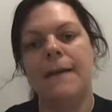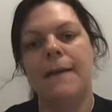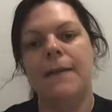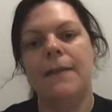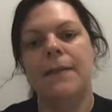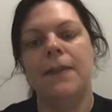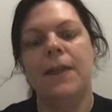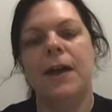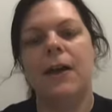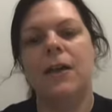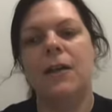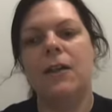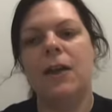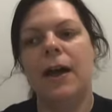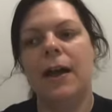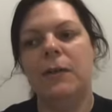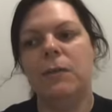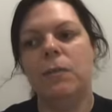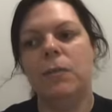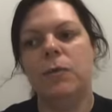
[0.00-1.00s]
That
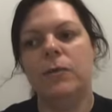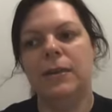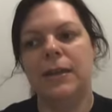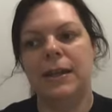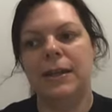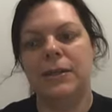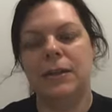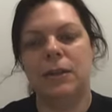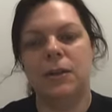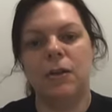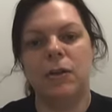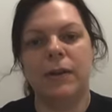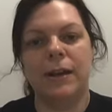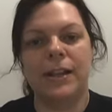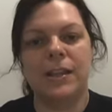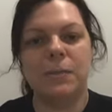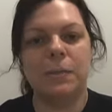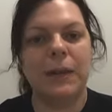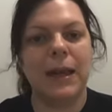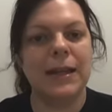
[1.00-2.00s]
client will need the law
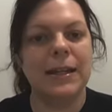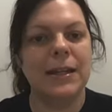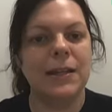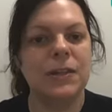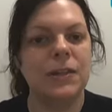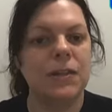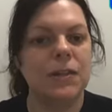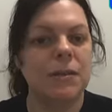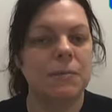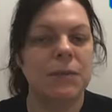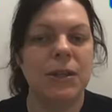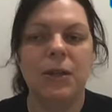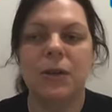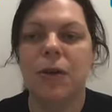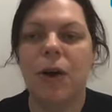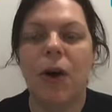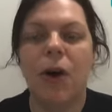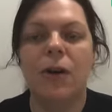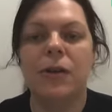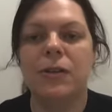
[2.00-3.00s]
explaining to them. You
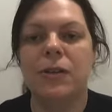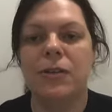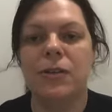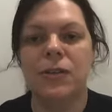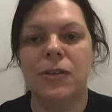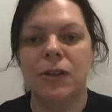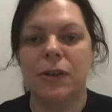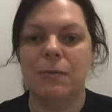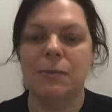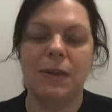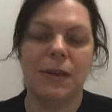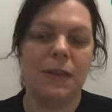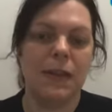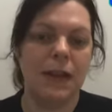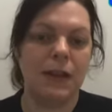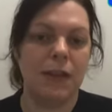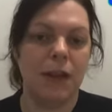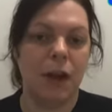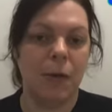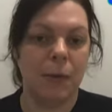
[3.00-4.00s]
can't assume that
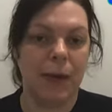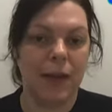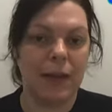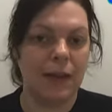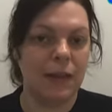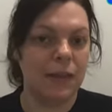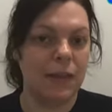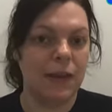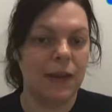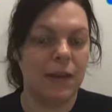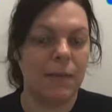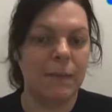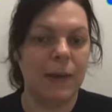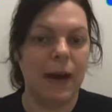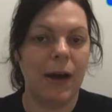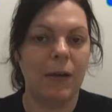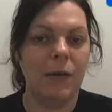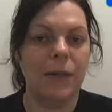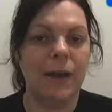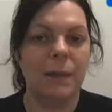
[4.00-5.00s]
they know anything
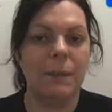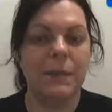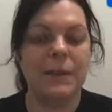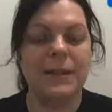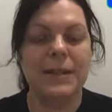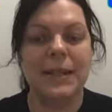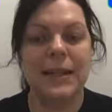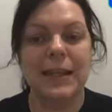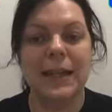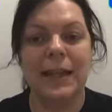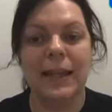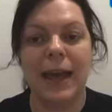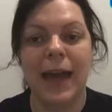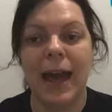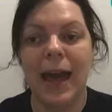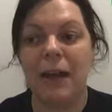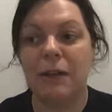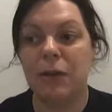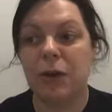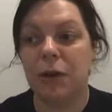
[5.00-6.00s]
about that particular
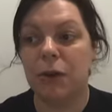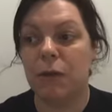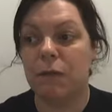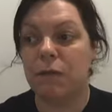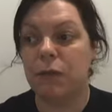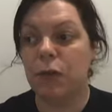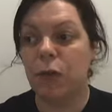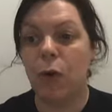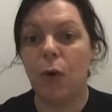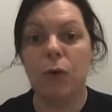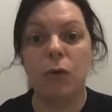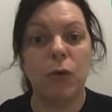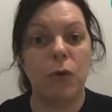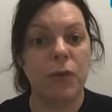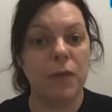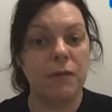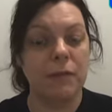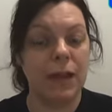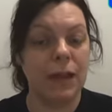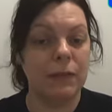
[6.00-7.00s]
area of law or
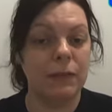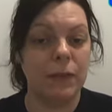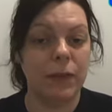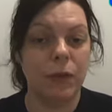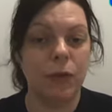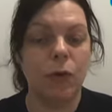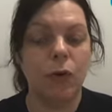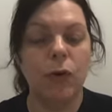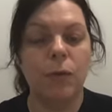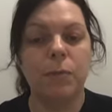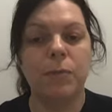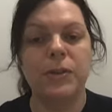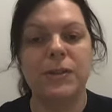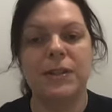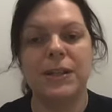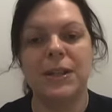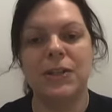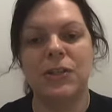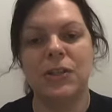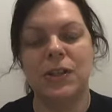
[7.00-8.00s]
the relevant court
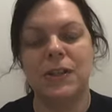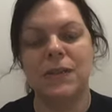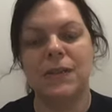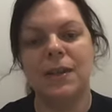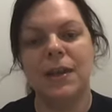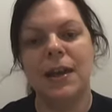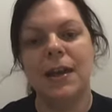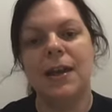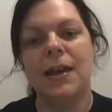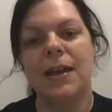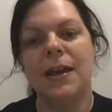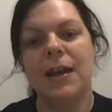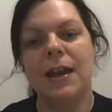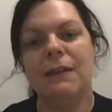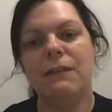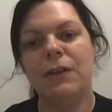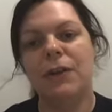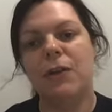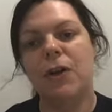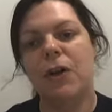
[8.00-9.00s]
procedures.
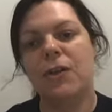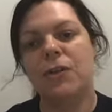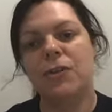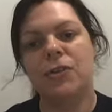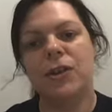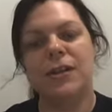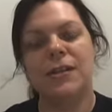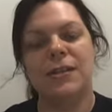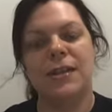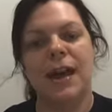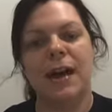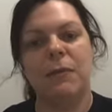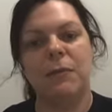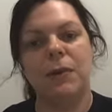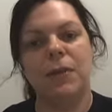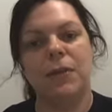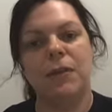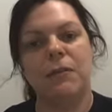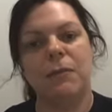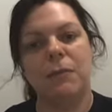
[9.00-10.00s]
If you contrast that
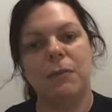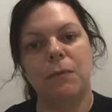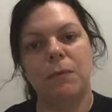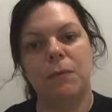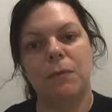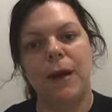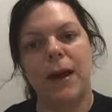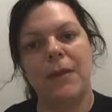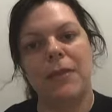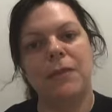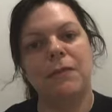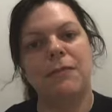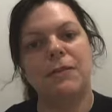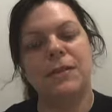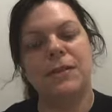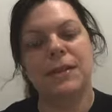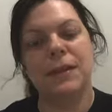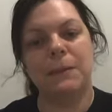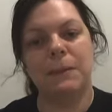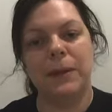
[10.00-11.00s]
with where the
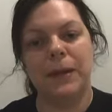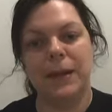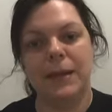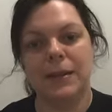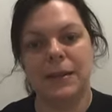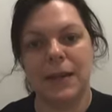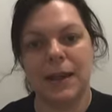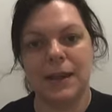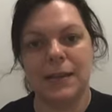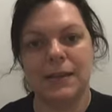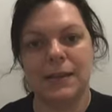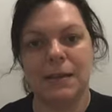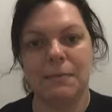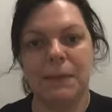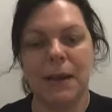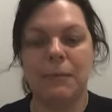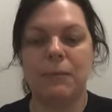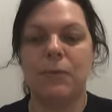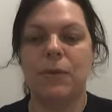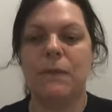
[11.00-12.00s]
recipient is a
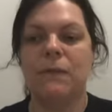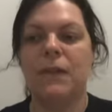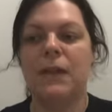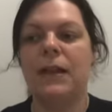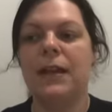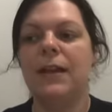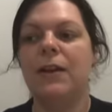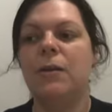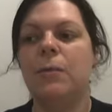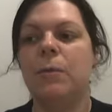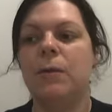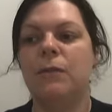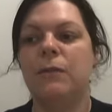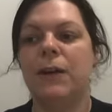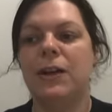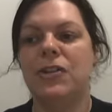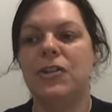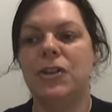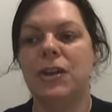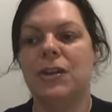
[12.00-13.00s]
member of the legal
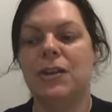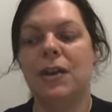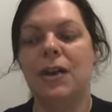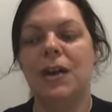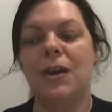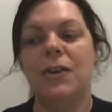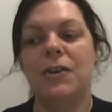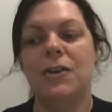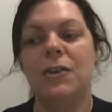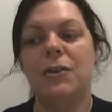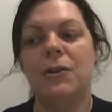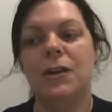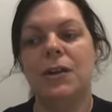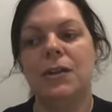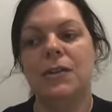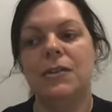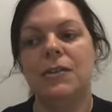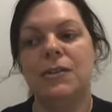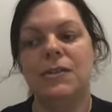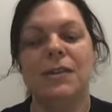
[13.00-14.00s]
profession, you
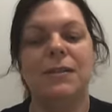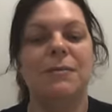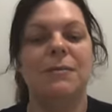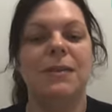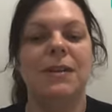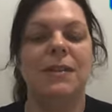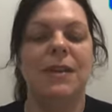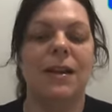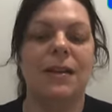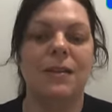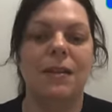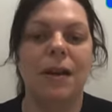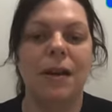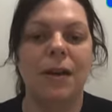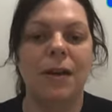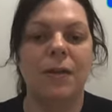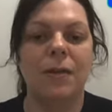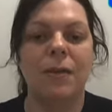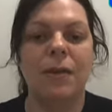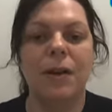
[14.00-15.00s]
can assume that they
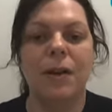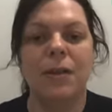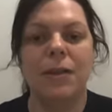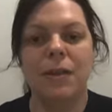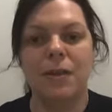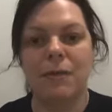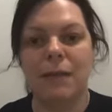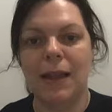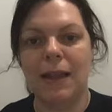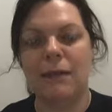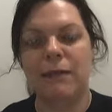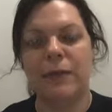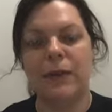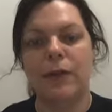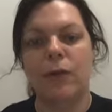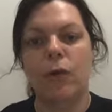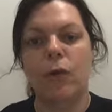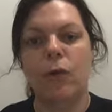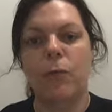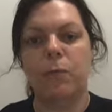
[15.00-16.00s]
know the
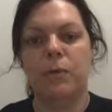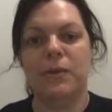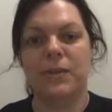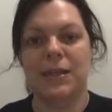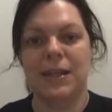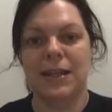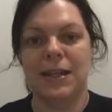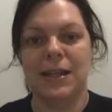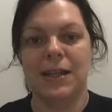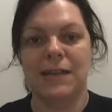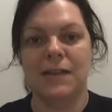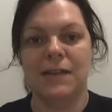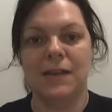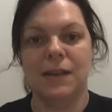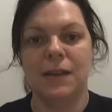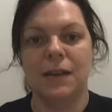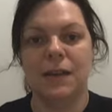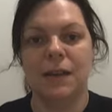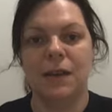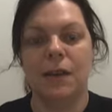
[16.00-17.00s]
relevant court
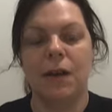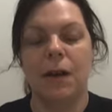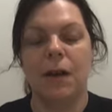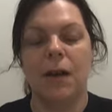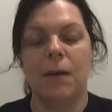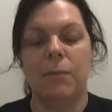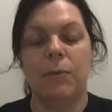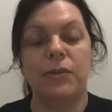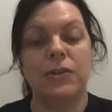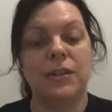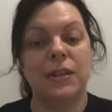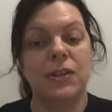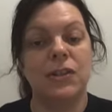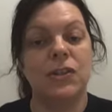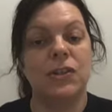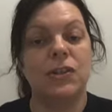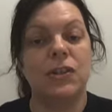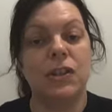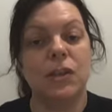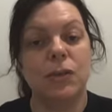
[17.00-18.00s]
procedures
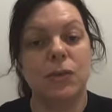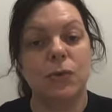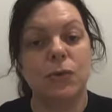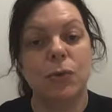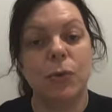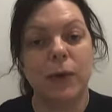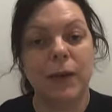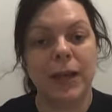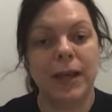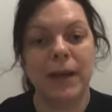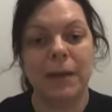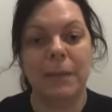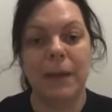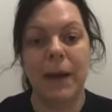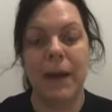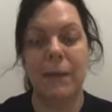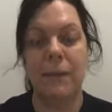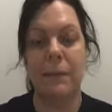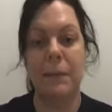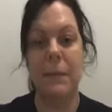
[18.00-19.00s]
that you're talking about.